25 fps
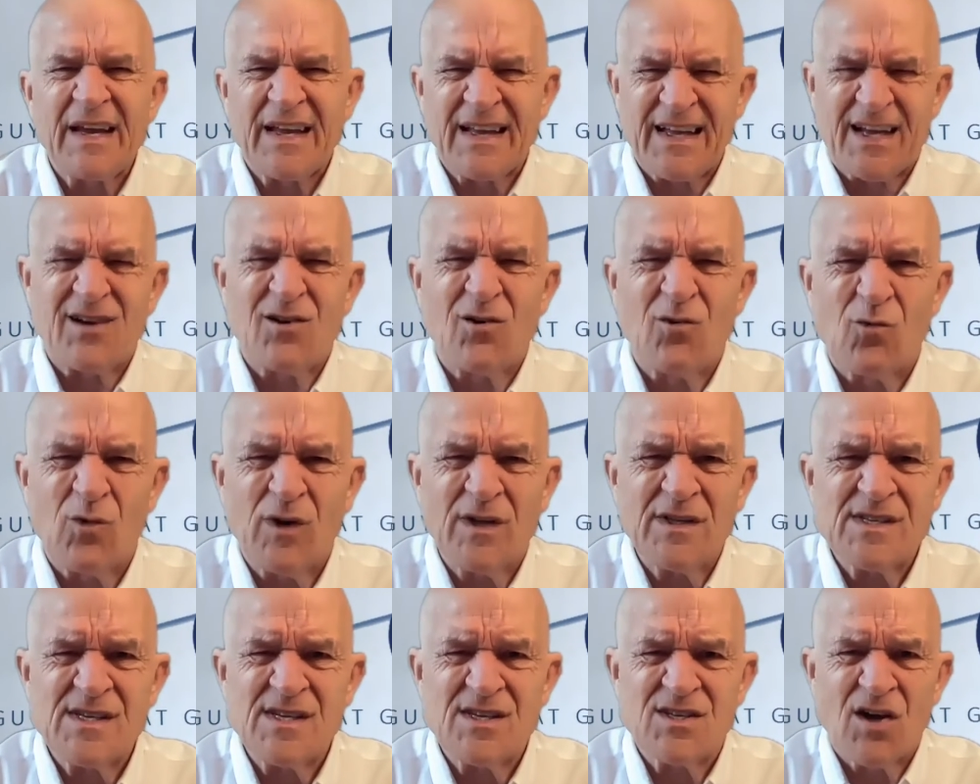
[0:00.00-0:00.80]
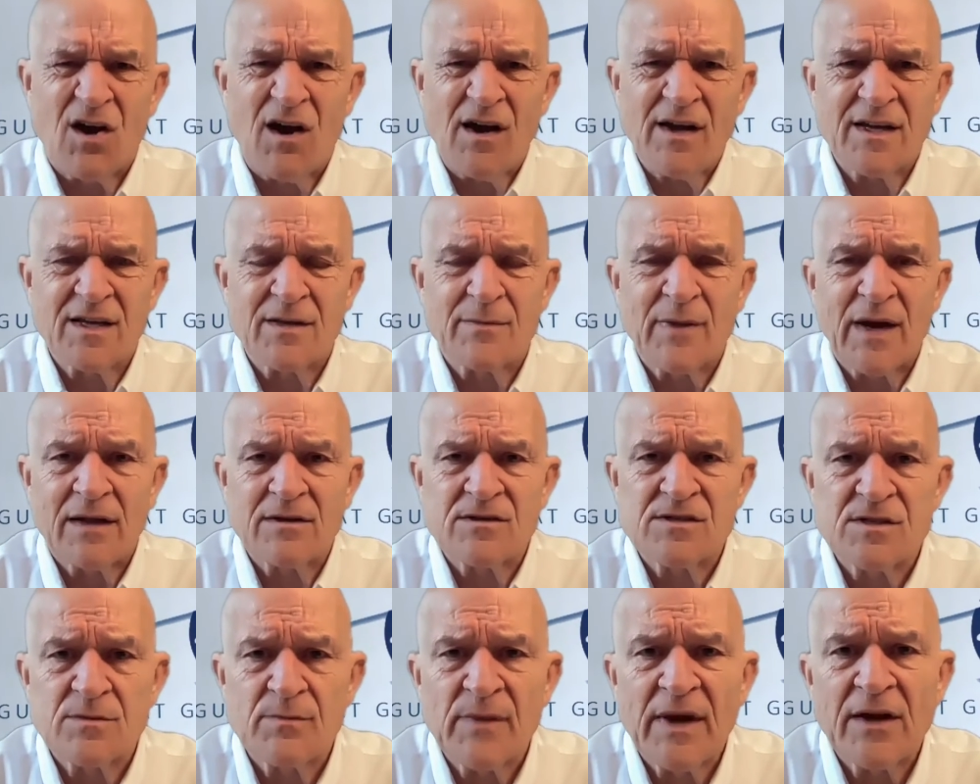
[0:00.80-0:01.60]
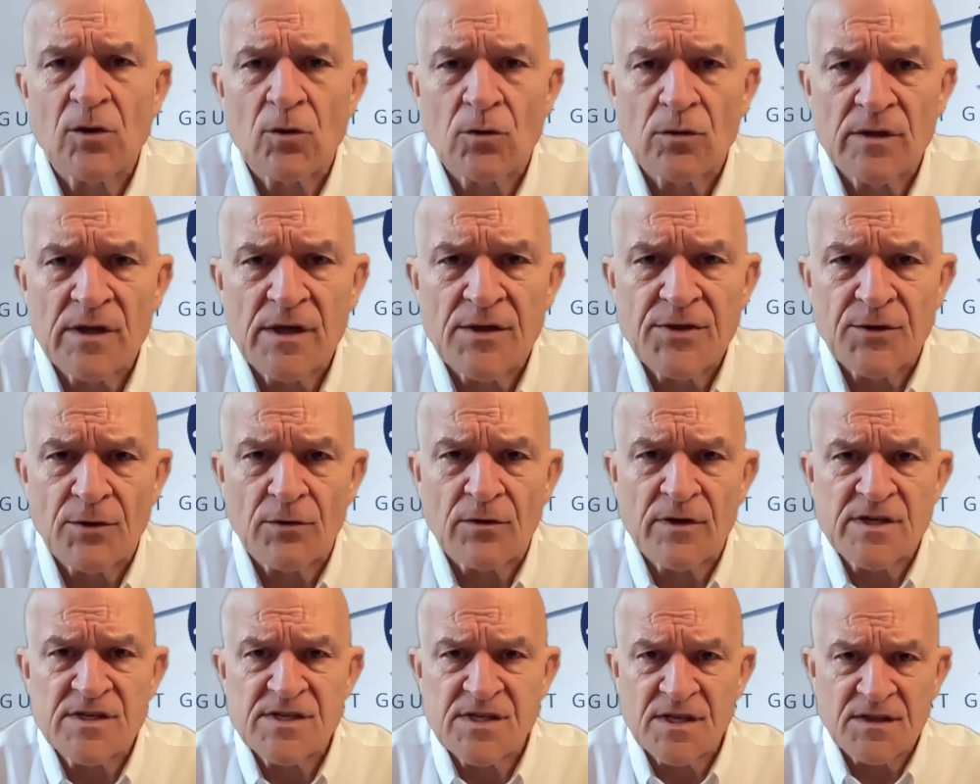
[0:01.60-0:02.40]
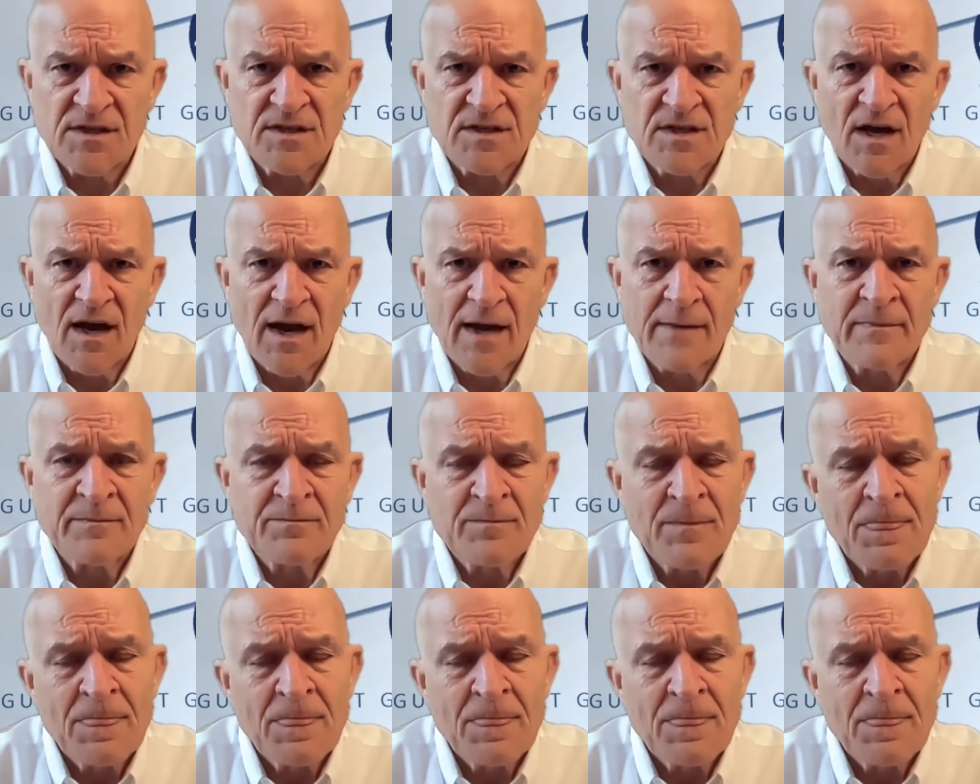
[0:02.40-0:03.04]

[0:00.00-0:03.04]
And I go, what's he talking about? I was in my early thirties at the time.